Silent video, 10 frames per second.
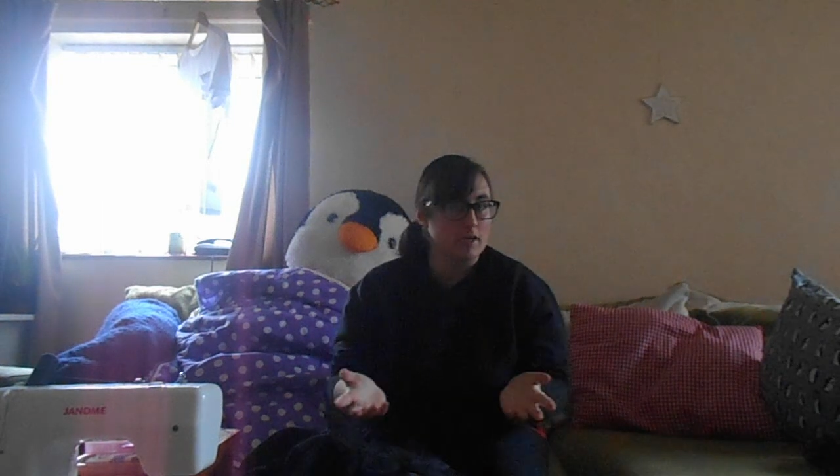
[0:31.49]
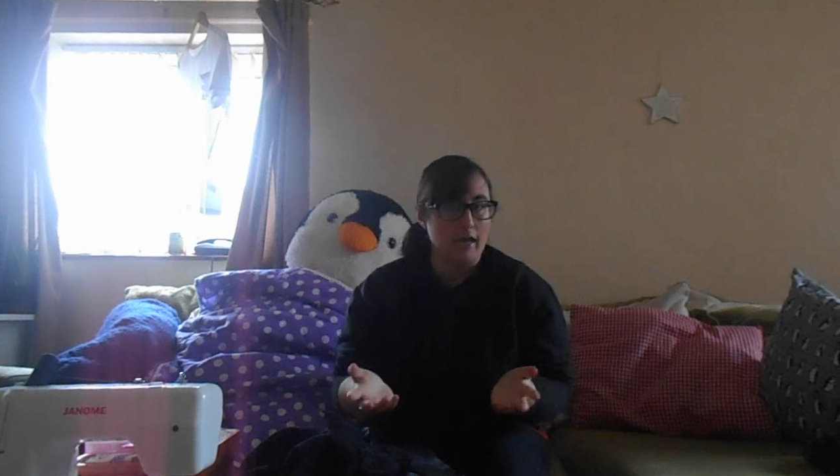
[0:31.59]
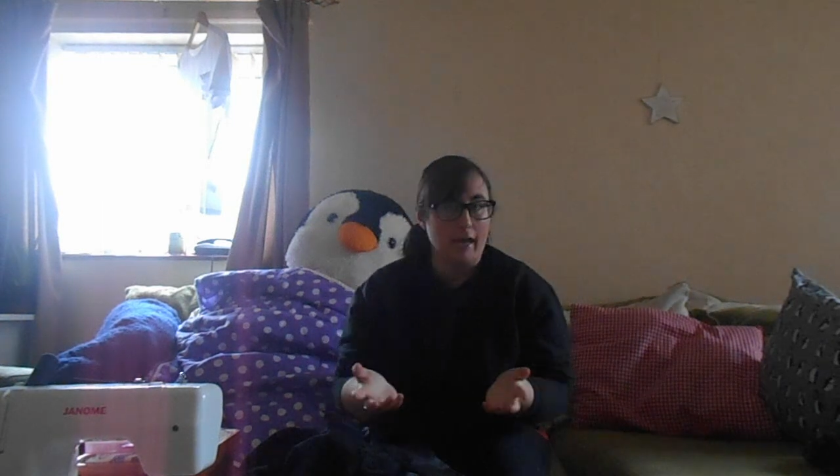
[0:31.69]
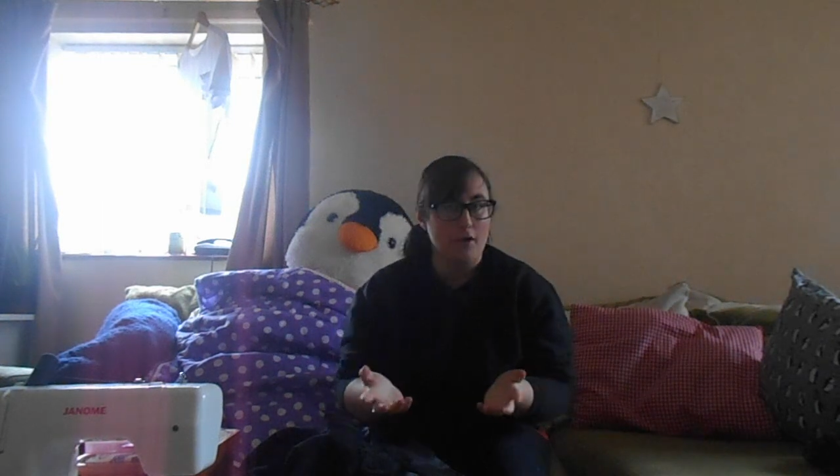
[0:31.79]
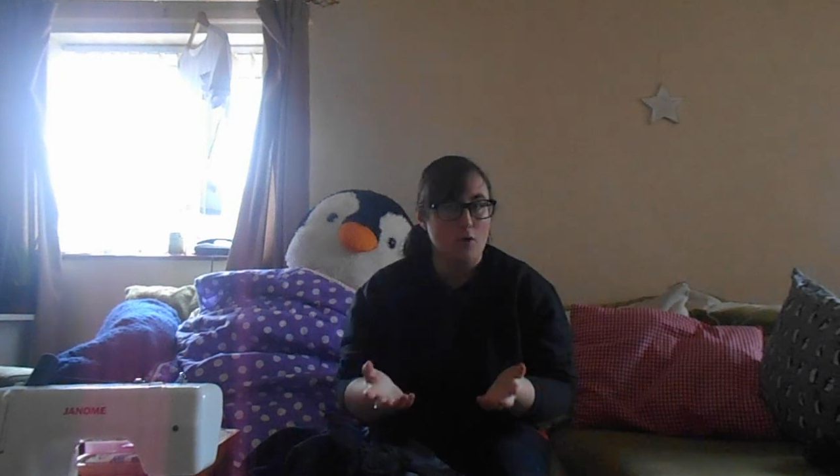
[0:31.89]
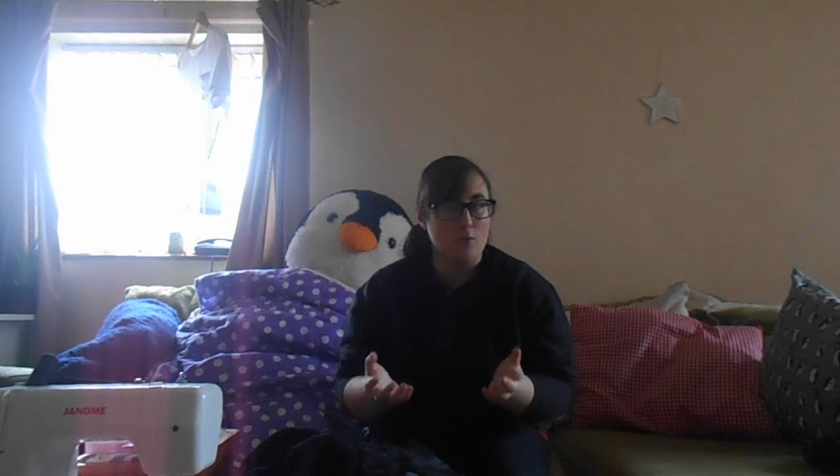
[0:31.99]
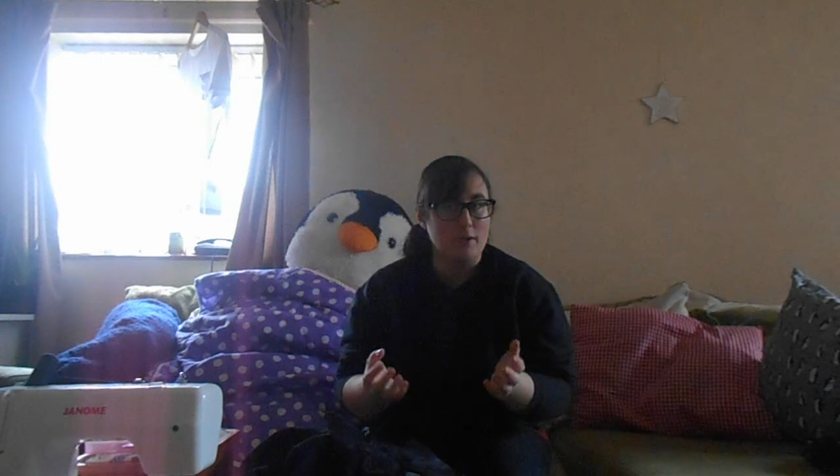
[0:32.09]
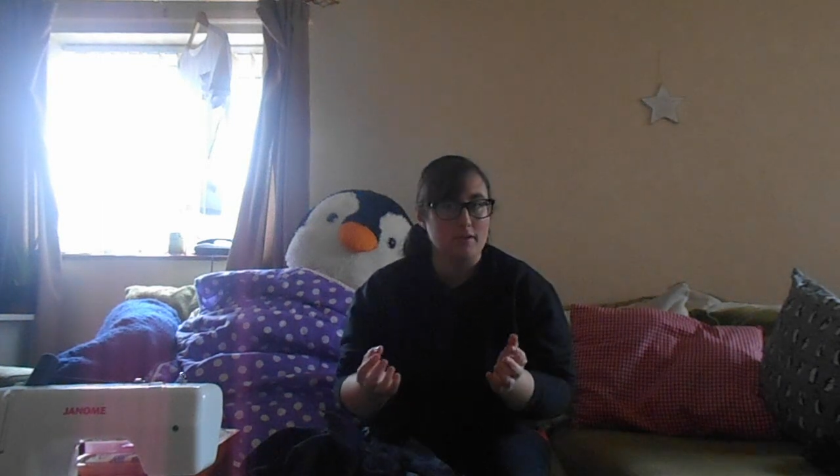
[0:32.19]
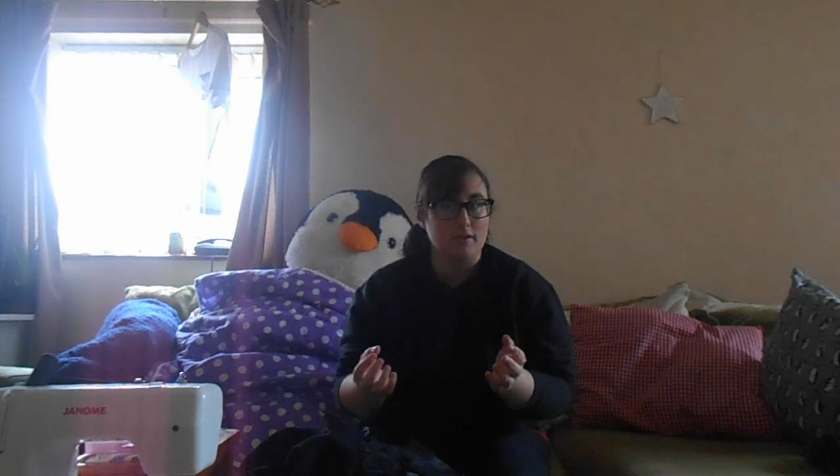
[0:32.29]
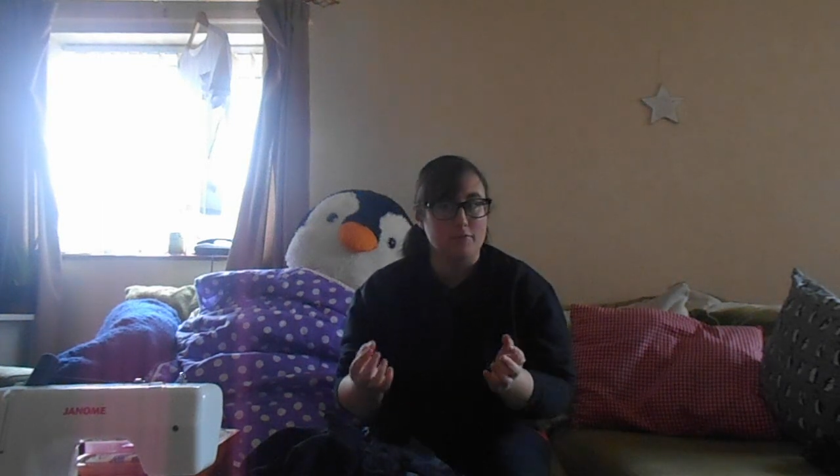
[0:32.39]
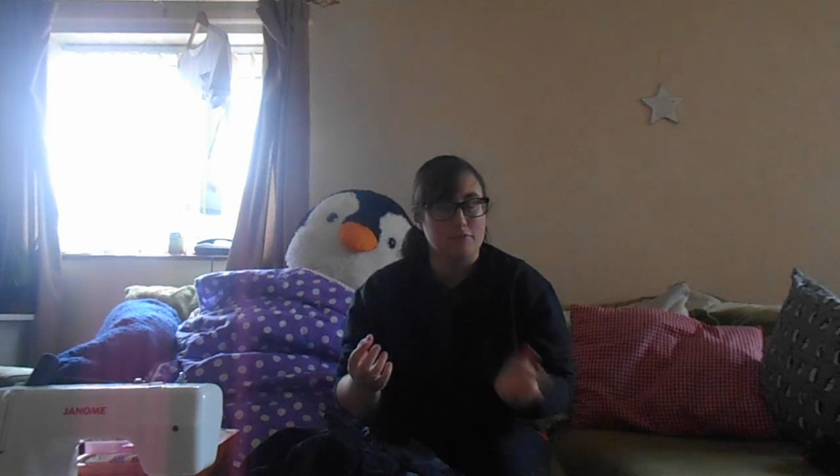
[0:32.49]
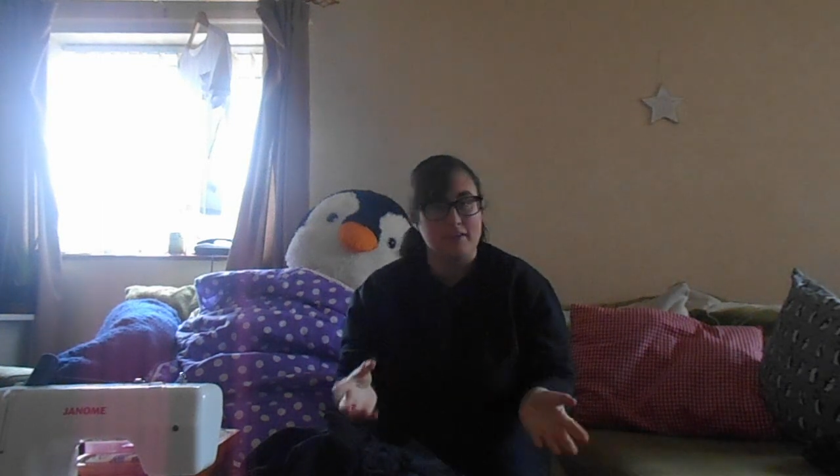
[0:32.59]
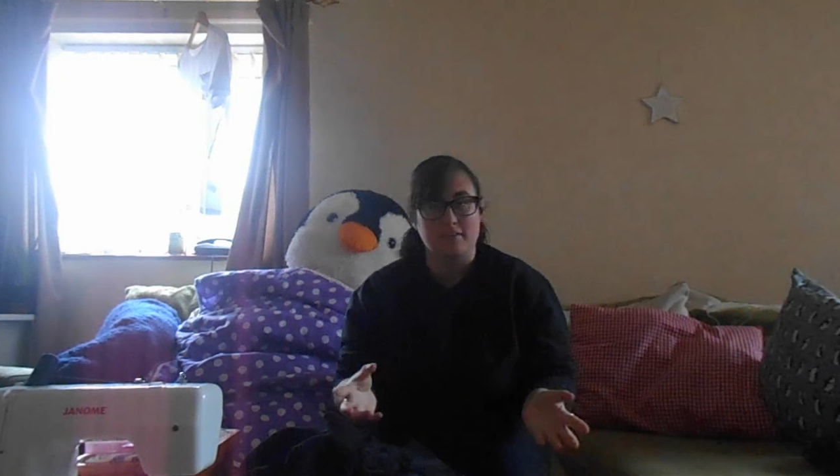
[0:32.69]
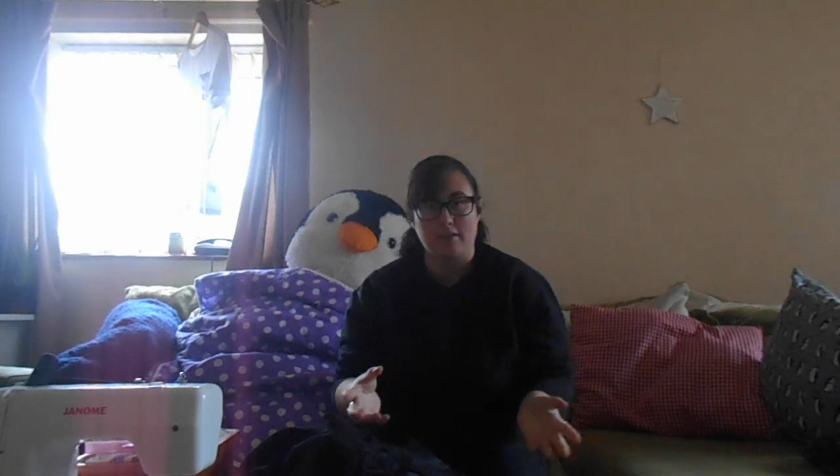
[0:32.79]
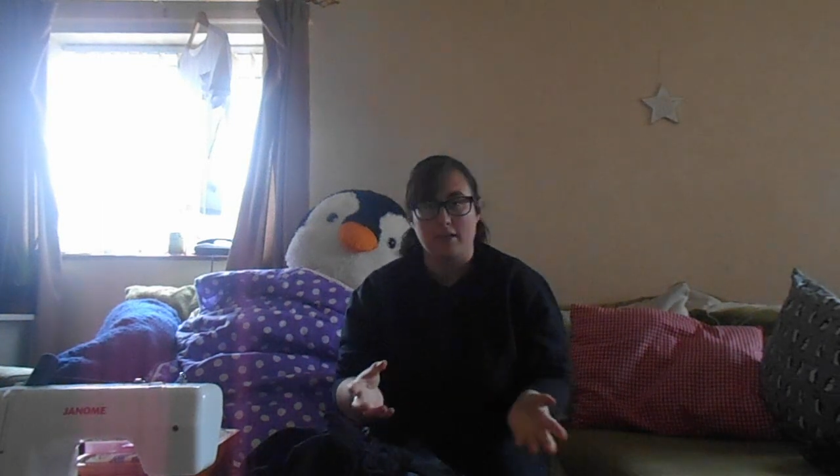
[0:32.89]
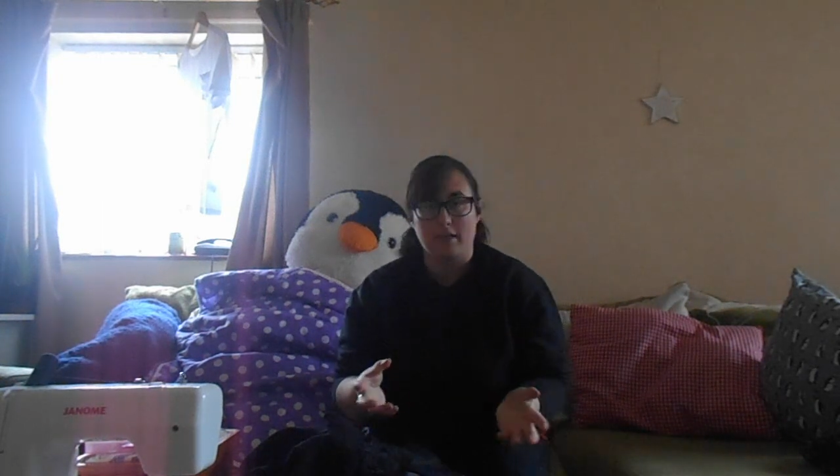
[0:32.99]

how we can fix it